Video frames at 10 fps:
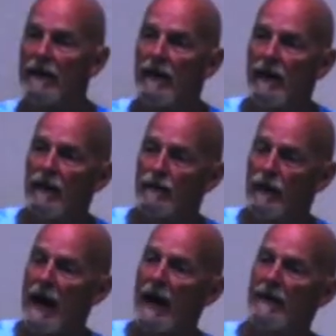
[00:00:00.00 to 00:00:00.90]
for
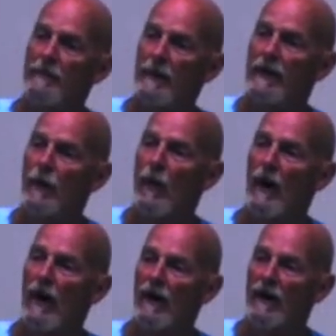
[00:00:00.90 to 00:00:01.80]
not being
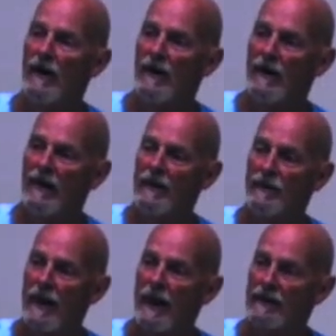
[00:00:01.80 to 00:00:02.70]
aware of the
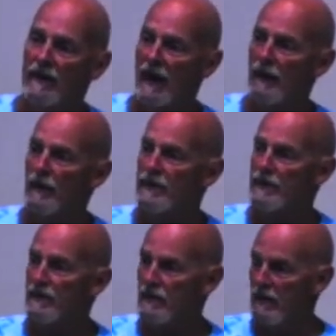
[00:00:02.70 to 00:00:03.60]
fact that I
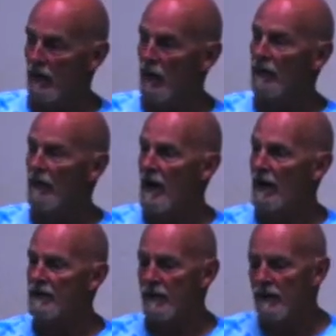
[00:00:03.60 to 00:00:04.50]
was, going to the
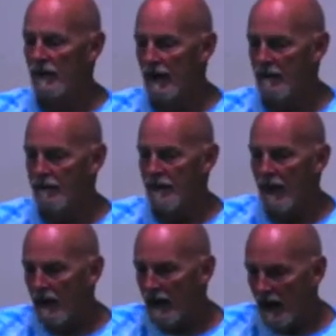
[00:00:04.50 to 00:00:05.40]
hospital again.
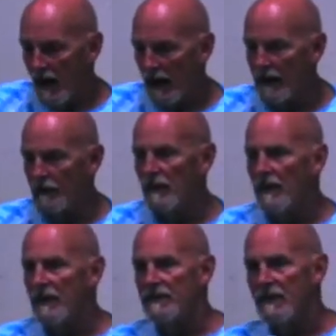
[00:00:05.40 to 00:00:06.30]
I get
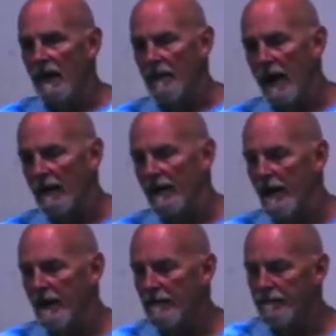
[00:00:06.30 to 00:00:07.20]
released, I'm out of
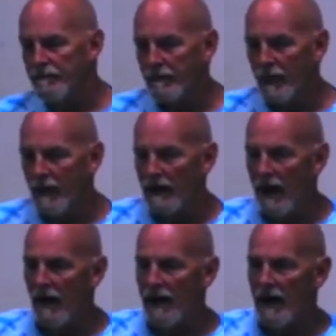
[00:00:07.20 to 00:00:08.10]
there, and
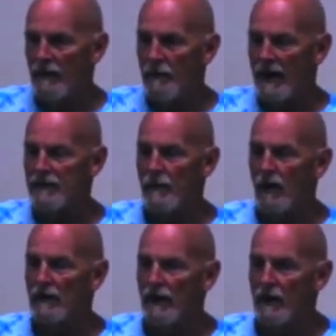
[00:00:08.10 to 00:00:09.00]
now I have a basketball
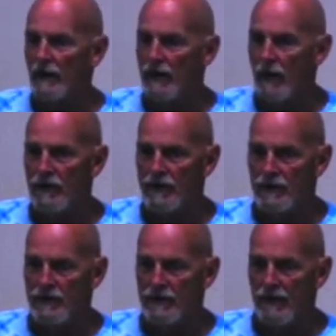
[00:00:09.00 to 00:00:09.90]
clinic with the
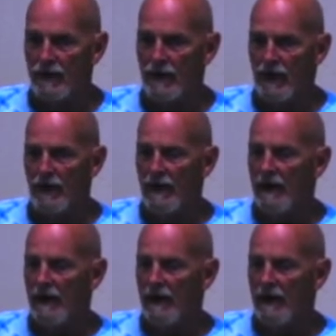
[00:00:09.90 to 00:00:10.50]
coaches, okay?